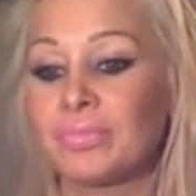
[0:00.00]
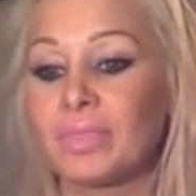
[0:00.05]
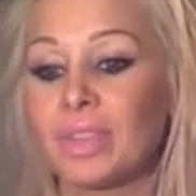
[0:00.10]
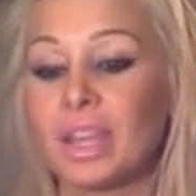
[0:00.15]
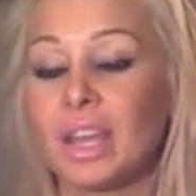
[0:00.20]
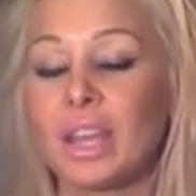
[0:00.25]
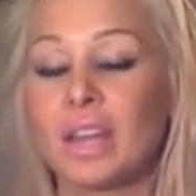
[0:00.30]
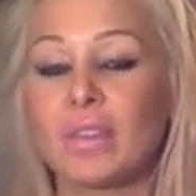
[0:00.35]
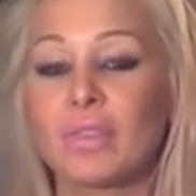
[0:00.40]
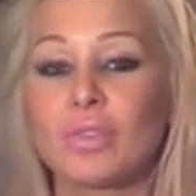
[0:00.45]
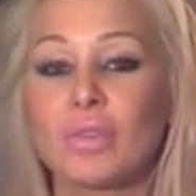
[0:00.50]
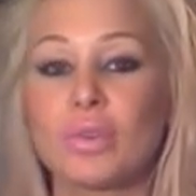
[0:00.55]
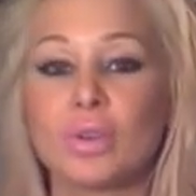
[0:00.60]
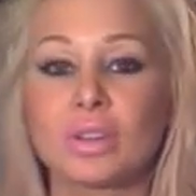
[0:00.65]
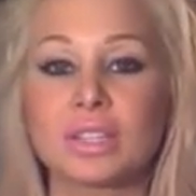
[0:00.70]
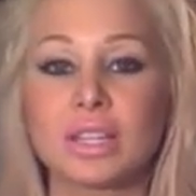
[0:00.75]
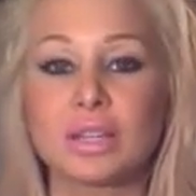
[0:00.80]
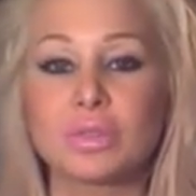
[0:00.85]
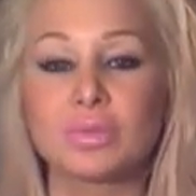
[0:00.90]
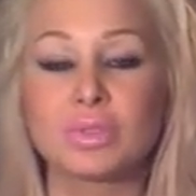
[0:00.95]
and of course,
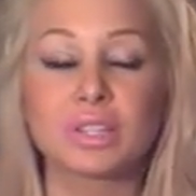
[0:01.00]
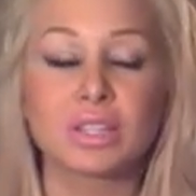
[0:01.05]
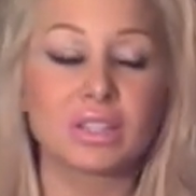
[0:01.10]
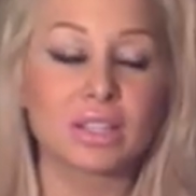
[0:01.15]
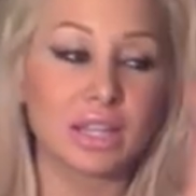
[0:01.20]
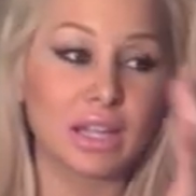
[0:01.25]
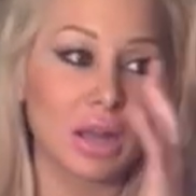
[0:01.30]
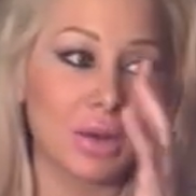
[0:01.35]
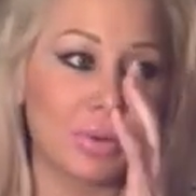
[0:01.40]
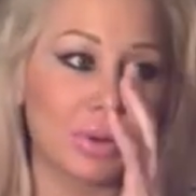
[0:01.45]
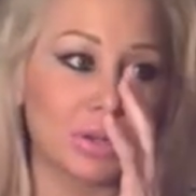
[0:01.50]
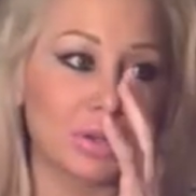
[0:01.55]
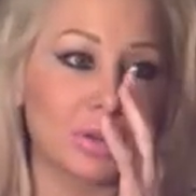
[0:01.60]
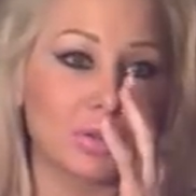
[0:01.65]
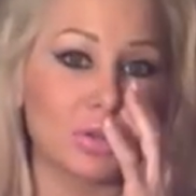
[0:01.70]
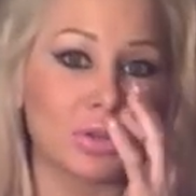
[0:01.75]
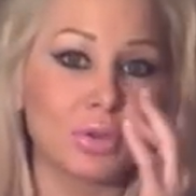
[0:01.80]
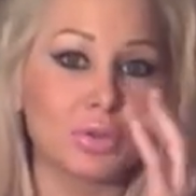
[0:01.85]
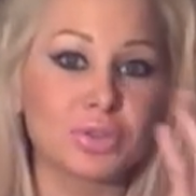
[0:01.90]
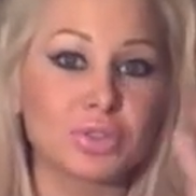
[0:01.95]
that's when she's like, "I want to know
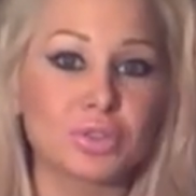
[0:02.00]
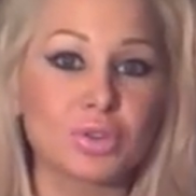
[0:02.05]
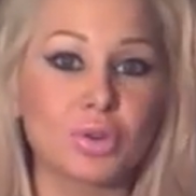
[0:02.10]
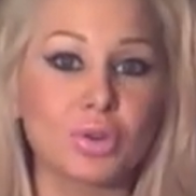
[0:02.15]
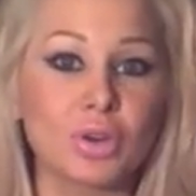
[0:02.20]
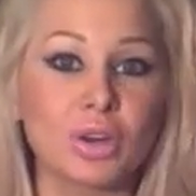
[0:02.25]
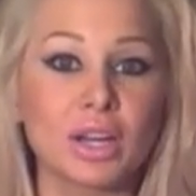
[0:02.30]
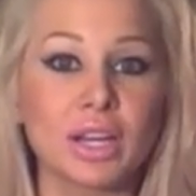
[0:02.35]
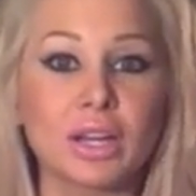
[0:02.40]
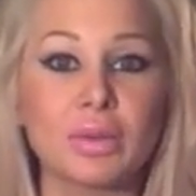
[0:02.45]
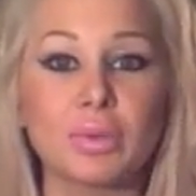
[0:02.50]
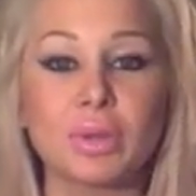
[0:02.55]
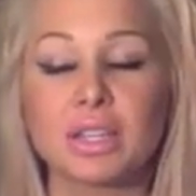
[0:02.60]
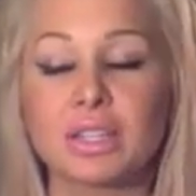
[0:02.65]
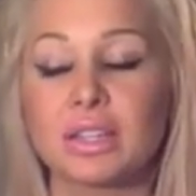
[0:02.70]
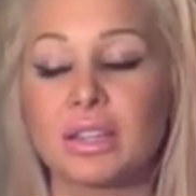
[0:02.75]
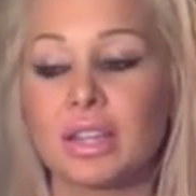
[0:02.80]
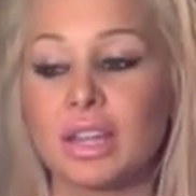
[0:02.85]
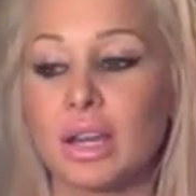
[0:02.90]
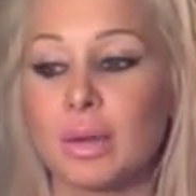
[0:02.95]
the whole story." We get
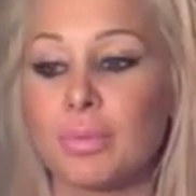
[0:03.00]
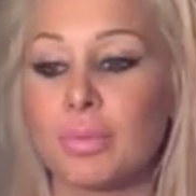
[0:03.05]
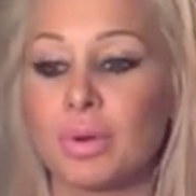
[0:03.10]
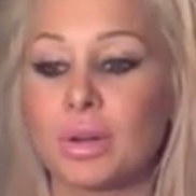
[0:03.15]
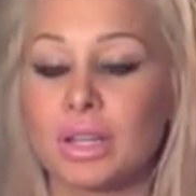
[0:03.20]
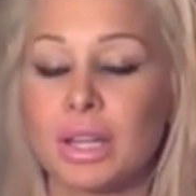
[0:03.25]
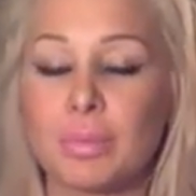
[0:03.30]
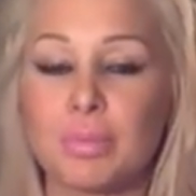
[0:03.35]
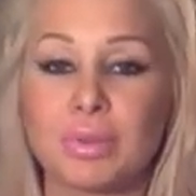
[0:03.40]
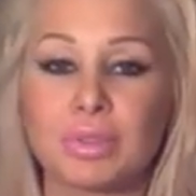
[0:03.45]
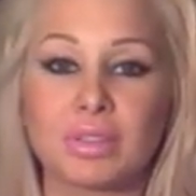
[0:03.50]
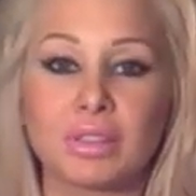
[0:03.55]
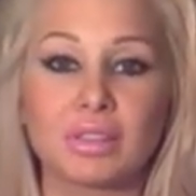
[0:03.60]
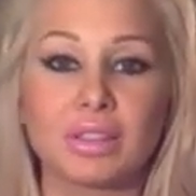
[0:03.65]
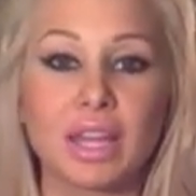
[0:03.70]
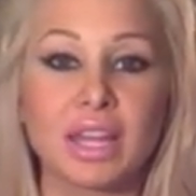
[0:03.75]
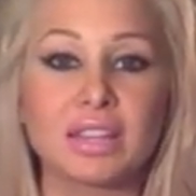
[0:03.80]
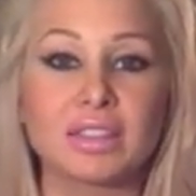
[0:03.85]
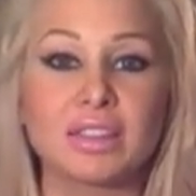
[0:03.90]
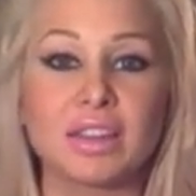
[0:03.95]
to the airport. They put the
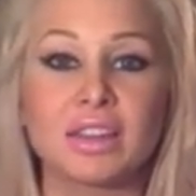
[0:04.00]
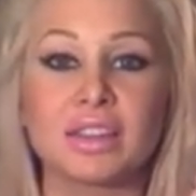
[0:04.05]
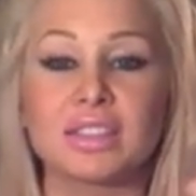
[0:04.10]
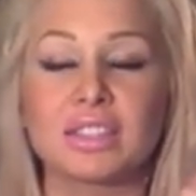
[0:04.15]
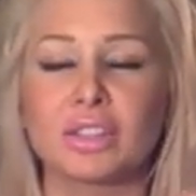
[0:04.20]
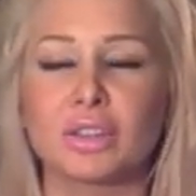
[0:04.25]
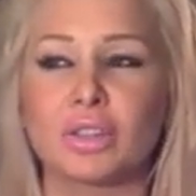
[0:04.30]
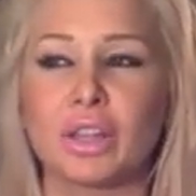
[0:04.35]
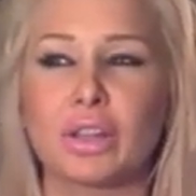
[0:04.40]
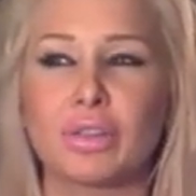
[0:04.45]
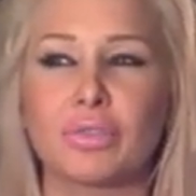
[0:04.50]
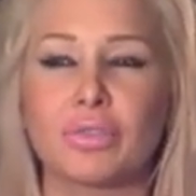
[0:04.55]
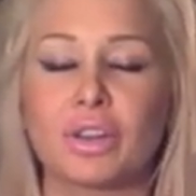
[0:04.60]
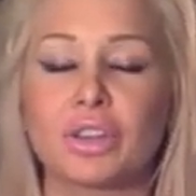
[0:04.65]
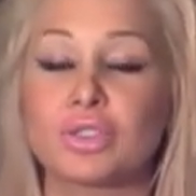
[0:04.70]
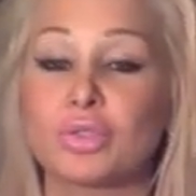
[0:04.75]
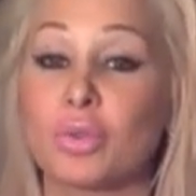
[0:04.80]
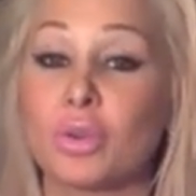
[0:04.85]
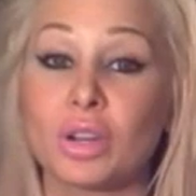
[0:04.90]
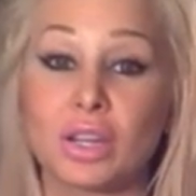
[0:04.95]
leis on us. They're like
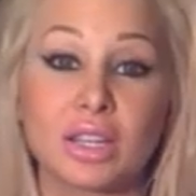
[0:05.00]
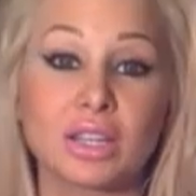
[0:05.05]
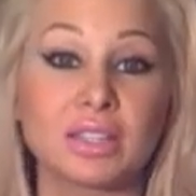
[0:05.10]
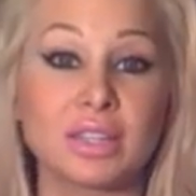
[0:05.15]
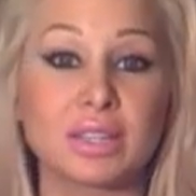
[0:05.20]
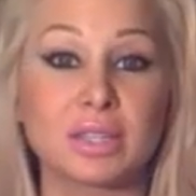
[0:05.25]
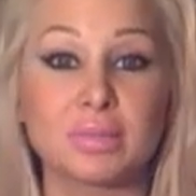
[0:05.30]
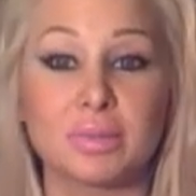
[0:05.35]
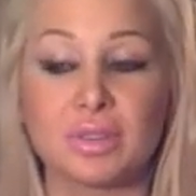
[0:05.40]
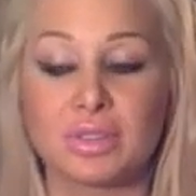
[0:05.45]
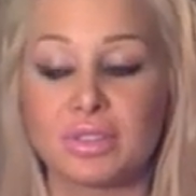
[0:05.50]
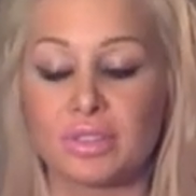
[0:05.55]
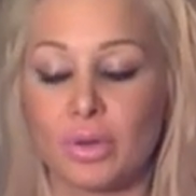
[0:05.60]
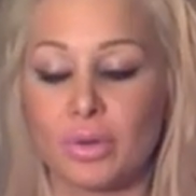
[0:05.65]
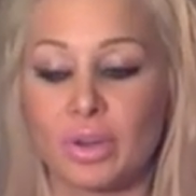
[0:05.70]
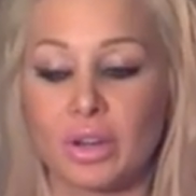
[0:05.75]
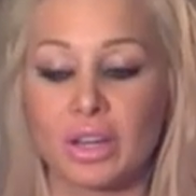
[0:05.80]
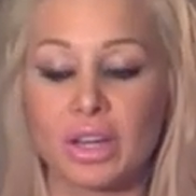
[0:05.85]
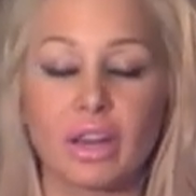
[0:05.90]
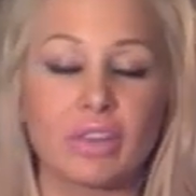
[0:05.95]
fresh orchids. They smell so
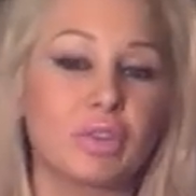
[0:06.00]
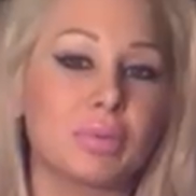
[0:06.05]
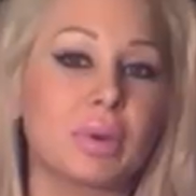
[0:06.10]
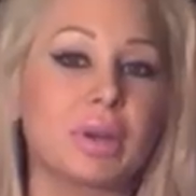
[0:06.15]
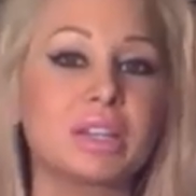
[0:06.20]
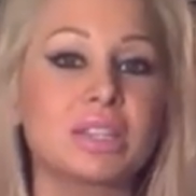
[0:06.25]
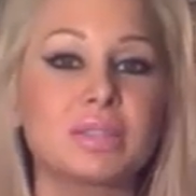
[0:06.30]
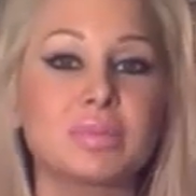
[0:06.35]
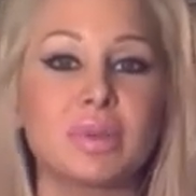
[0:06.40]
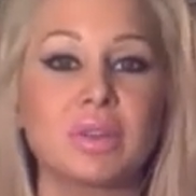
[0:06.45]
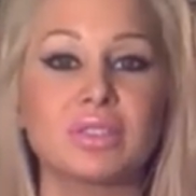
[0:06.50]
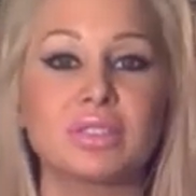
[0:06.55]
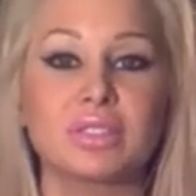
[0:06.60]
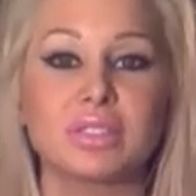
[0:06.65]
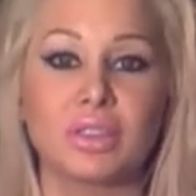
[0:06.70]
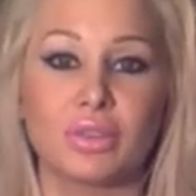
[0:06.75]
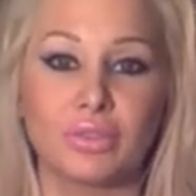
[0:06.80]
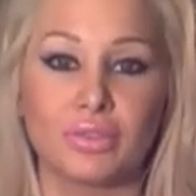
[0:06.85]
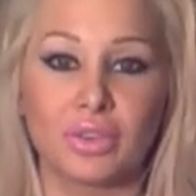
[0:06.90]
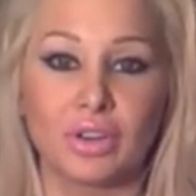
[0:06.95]
good. Everybody smelled
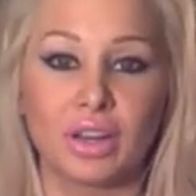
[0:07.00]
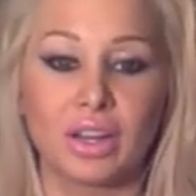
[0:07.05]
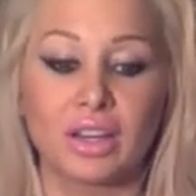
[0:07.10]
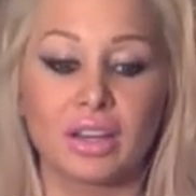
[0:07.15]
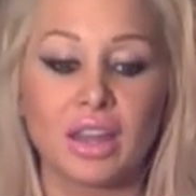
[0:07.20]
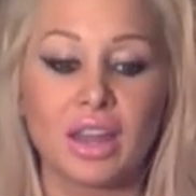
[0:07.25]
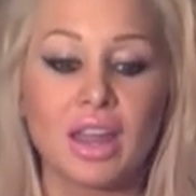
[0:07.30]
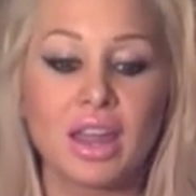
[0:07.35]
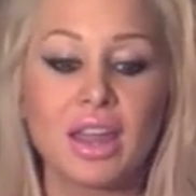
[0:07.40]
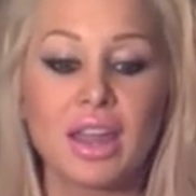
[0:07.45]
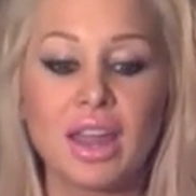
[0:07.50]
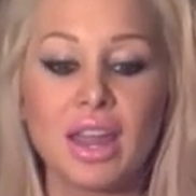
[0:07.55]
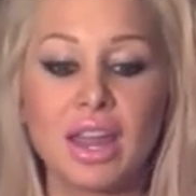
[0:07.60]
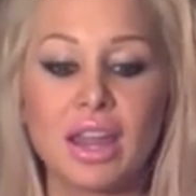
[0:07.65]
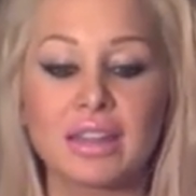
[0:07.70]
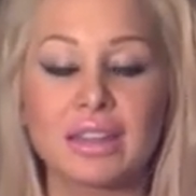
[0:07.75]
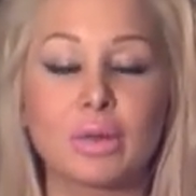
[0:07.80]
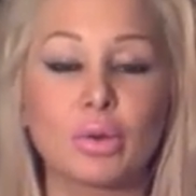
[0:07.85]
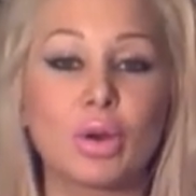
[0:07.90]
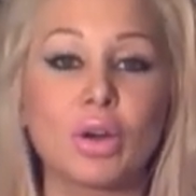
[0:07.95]
different,
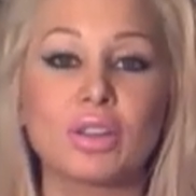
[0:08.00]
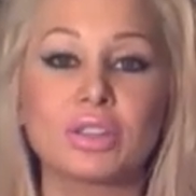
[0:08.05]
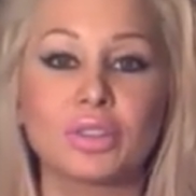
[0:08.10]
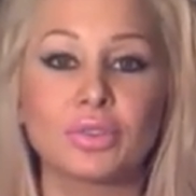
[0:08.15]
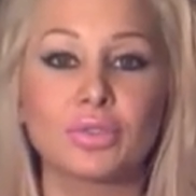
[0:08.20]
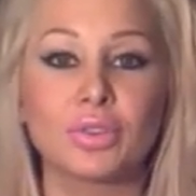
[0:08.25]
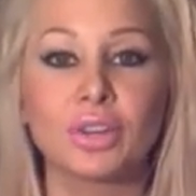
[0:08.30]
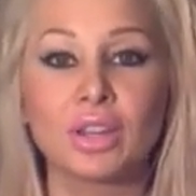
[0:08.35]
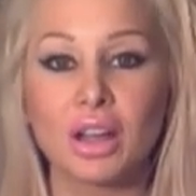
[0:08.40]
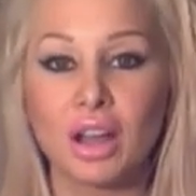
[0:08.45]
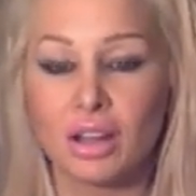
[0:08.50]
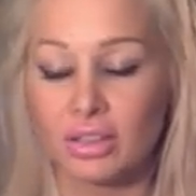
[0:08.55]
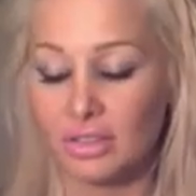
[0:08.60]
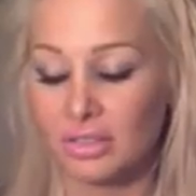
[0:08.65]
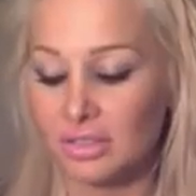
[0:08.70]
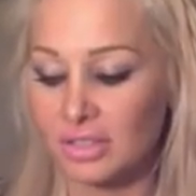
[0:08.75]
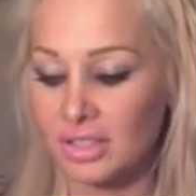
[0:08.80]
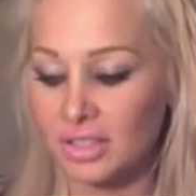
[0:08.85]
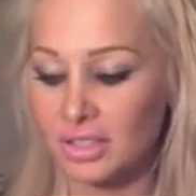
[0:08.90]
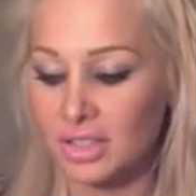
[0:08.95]
and they were all different
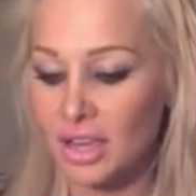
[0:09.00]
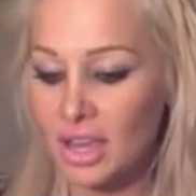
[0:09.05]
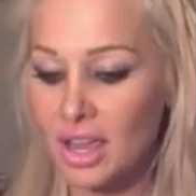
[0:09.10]
colors.